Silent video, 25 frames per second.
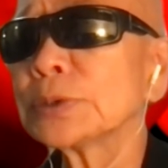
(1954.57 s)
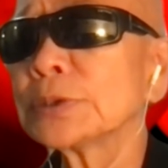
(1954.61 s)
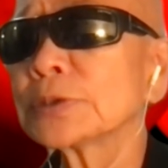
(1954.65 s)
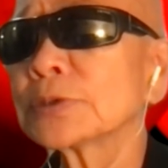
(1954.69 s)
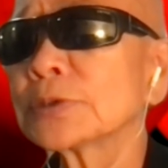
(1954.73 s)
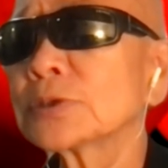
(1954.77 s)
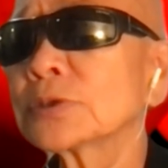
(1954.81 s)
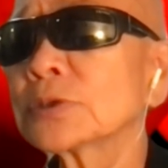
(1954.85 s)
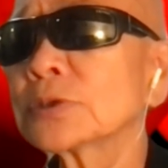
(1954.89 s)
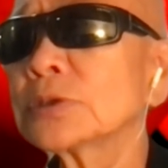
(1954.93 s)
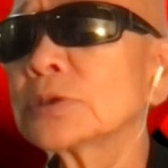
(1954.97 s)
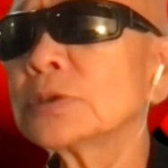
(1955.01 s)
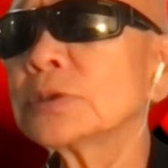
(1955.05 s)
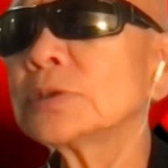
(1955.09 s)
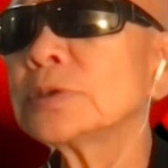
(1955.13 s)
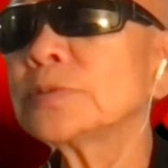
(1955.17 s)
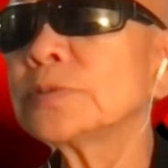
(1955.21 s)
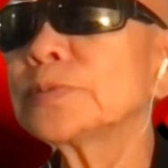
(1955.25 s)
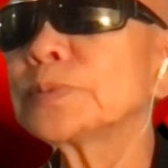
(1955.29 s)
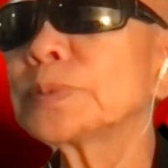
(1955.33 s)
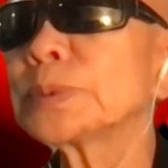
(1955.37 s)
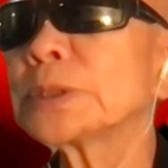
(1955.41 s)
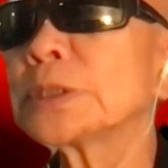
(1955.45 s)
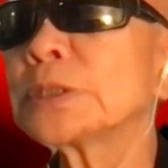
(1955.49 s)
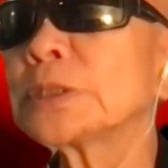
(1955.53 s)
sort
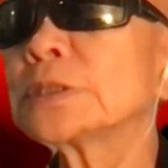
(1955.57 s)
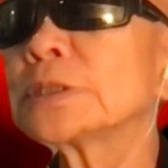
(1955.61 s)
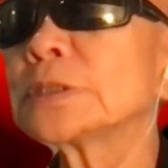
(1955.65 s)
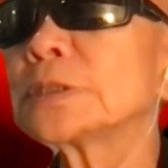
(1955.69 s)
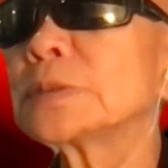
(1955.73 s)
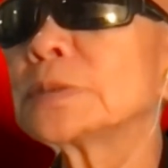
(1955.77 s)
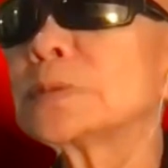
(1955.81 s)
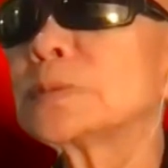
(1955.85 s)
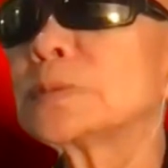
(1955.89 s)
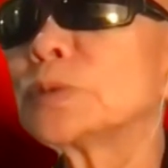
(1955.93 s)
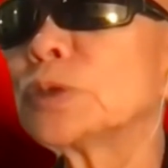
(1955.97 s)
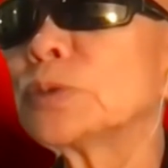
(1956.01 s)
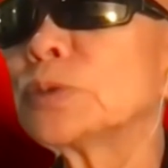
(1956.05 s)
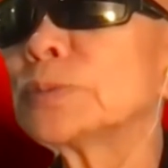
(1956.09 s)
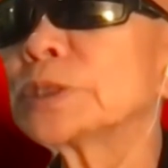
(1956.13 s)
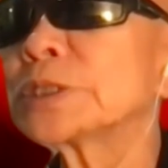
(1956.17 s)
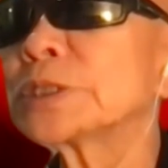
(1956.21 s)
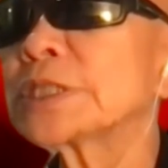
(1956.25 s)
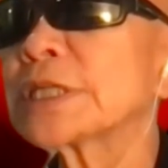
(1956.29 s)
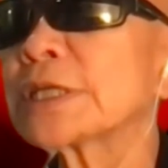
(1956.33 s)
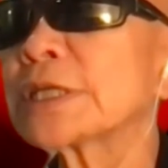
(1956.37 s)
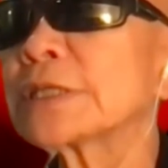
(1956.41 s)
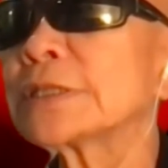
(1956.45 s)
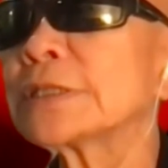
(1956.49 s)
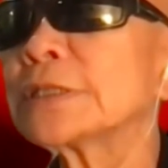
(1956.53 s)
of
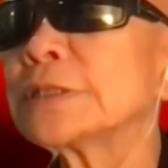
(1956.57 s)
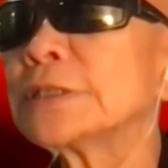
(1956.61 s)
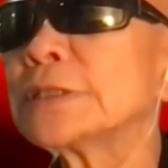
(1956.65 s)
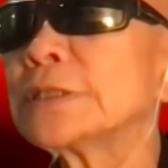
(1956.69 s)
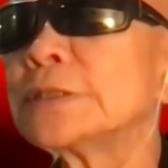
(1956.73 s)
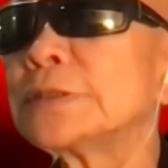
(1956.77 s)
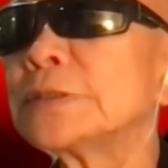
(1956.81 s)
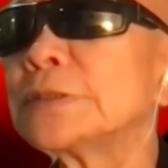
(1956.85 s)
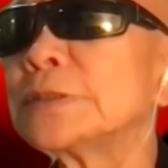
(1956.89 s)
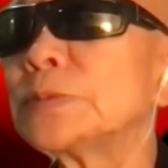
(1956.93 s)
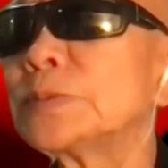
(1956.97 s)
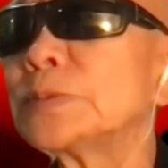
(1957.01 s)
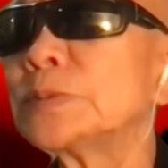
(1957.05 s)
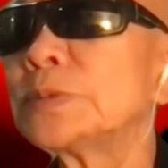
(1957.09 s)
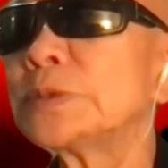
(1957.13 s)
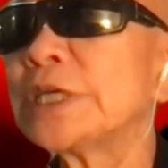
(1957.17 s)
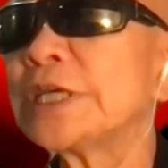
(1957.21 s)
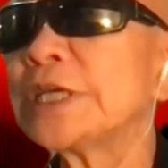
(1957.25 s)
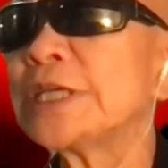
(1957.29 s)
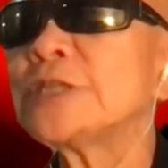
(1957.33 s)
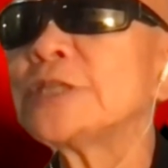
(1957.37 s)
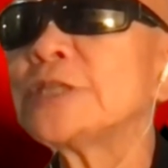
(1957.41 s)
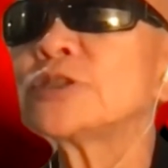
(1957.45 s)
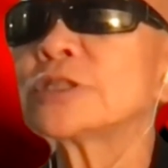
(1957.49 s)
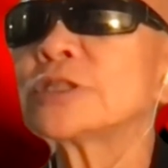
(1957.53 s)
almost like a
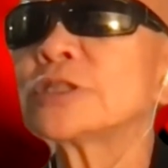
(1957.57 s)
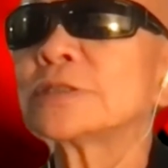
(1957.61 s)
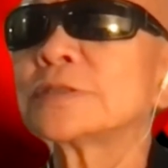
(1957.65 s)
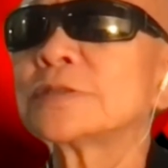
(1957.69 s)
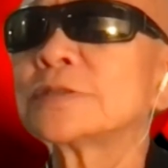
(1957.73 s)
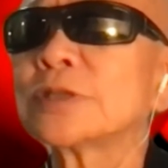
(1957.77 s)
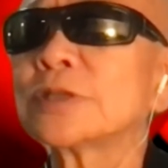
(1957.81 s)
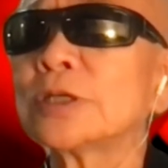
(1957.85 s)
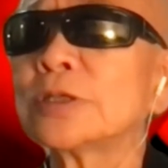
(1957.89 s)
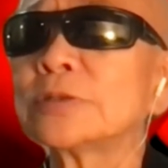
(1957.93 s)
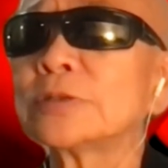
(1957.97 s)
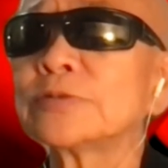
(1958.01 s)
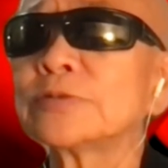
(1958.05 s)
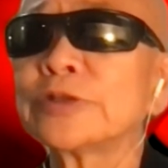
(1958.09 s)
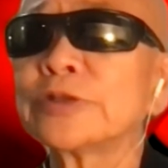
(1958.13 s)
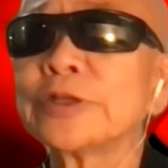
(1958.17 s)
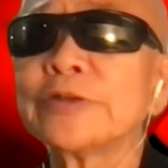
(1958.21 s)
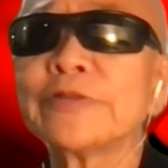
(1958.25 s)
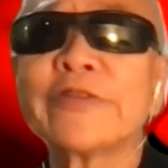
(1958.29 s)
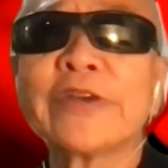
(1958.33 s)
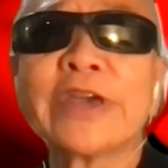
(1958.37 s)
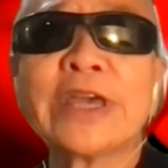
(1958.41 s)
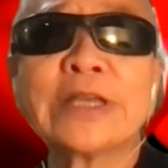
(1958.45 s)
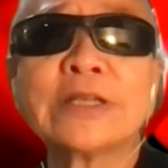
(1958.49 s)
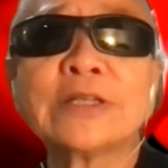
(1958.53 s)
agent or
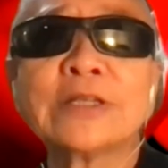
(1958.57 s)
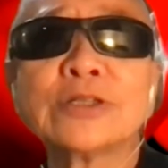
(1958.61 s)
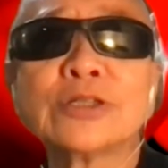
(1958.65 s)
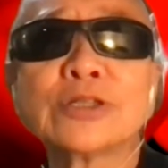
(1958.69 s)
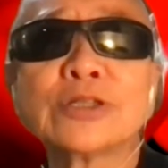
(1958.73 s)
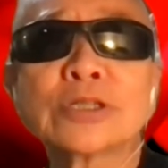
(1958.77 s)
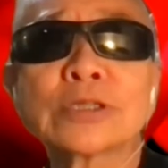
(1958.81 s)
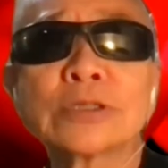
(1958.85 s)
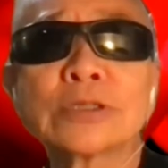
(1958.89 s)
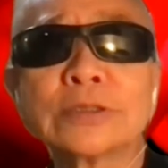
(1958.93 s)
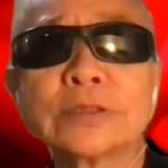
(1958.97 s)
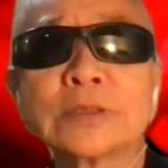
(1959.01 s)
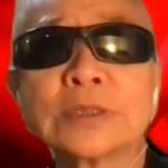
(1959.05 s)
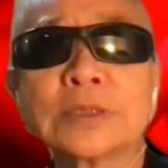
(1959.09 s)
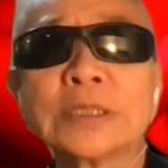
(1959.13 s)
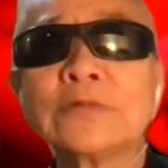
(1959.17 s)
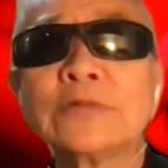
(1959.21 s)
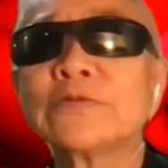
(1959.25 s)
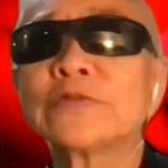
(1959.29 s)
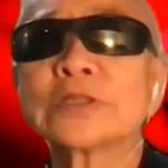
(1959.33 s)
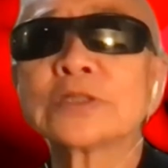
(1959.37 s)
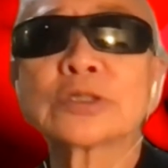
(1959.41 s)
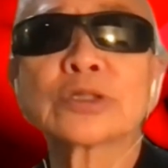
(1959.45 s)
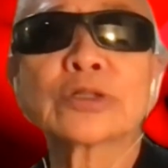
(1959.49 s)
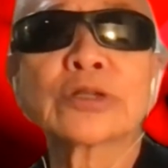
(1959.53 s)
revenge or
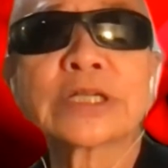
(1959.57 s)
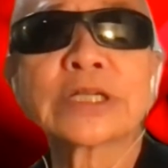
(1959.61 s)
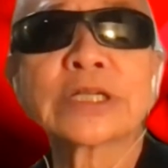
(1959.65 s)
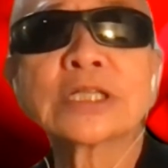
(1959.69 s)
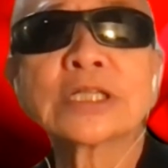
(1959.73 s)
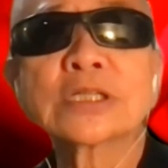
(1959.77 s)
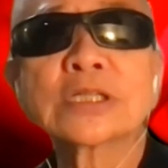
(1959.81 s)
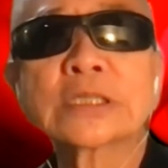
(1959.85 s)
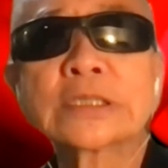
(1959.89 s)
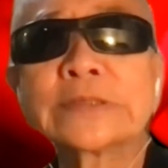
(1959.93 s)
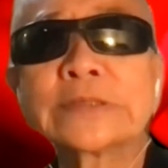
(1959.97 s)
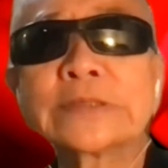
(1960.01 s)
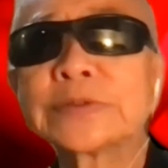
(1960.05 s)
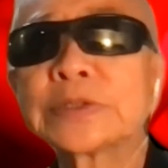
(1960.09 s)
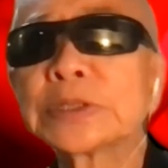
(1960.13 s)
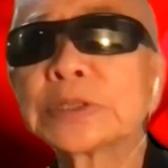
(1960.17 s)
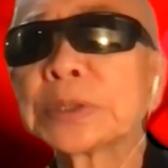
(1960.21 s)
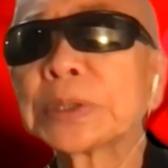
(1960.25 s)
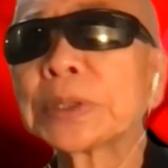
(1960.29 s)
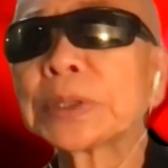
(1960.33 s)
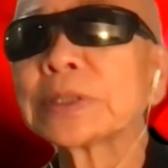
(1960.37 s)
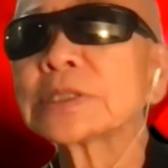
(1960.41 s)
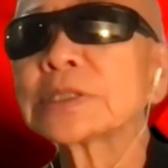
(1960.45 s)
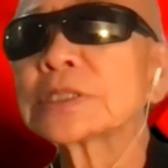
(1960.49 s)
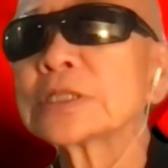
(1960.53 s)
infiltration,
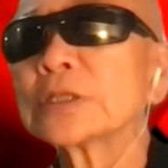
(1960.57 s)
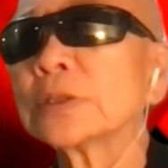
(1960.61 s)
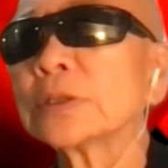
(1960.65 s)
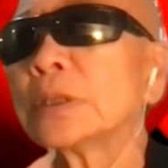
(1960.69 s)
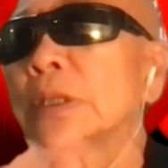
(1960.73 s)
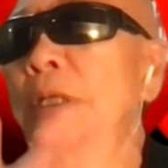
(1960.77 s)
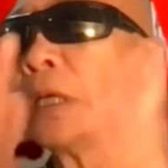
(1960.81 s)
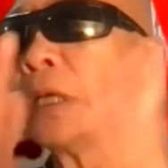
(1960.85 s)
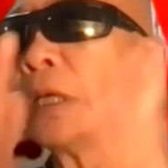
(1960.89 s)
So